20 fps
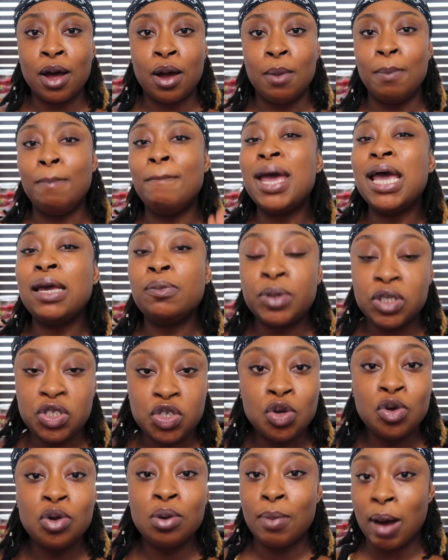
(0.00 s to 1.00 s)
ago maybe
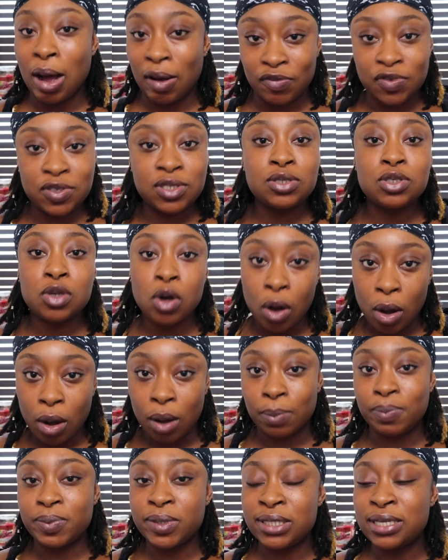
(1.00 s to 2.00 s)
two months
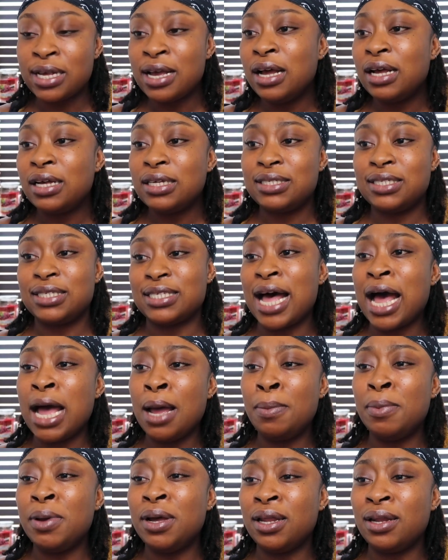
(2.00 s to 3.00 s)
tops
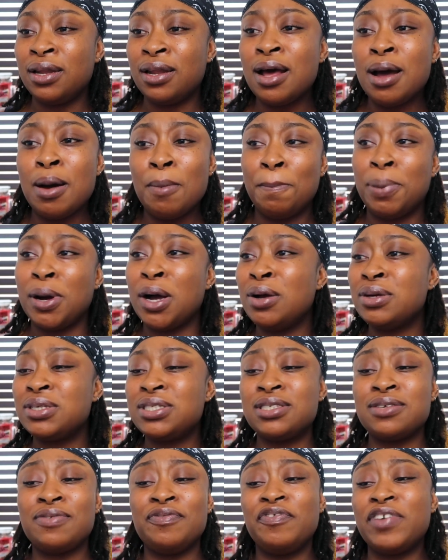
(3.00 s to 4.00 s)
simon
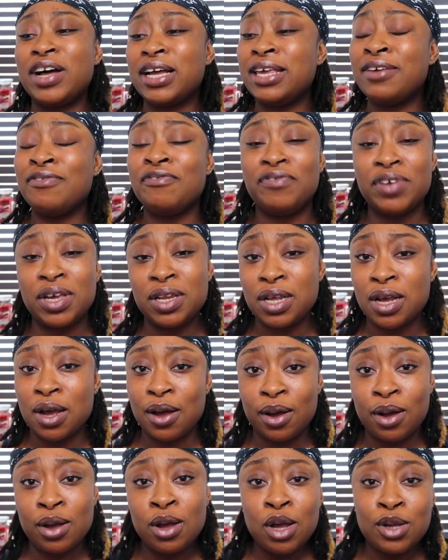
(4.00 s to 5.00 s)
posts some fucking
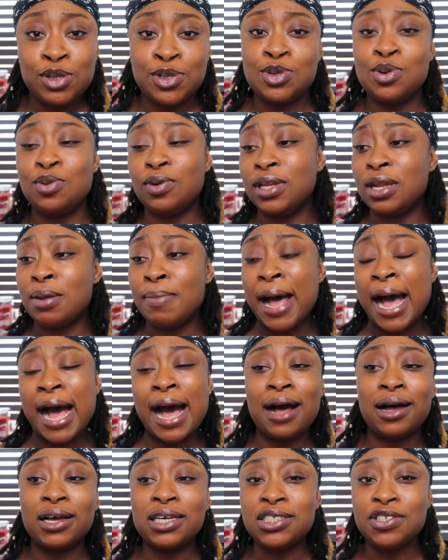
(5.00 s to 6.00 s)
video talking about
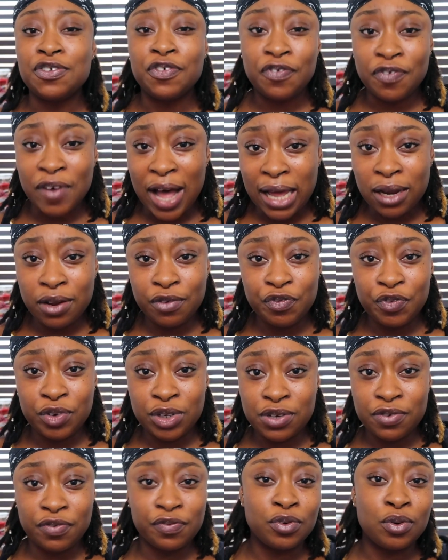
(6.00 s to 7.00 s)
how he's filing
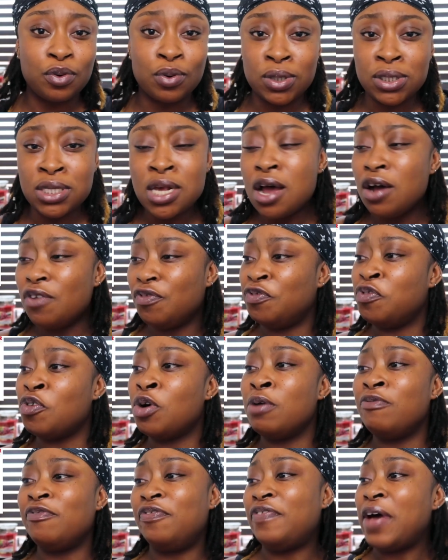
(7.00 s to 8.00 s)
for divorce
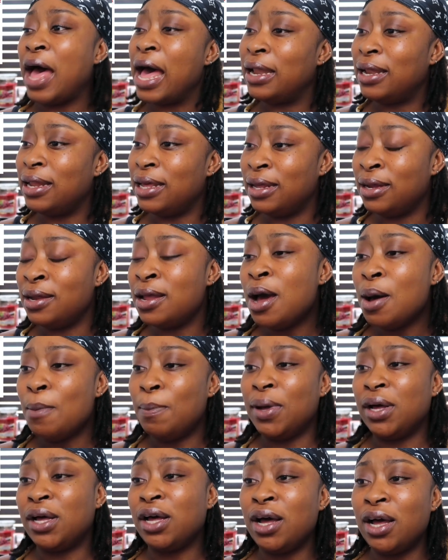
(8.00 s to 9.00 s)
from falynn
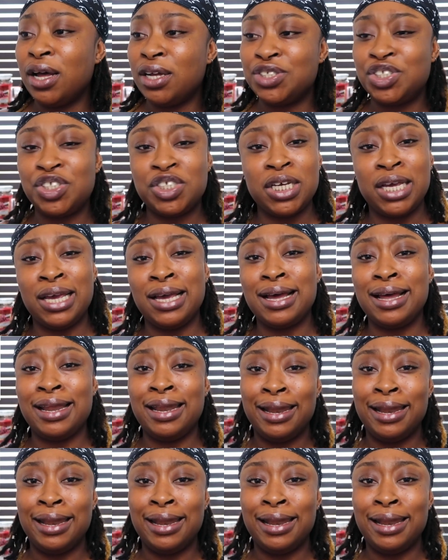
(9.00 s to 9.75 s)
because she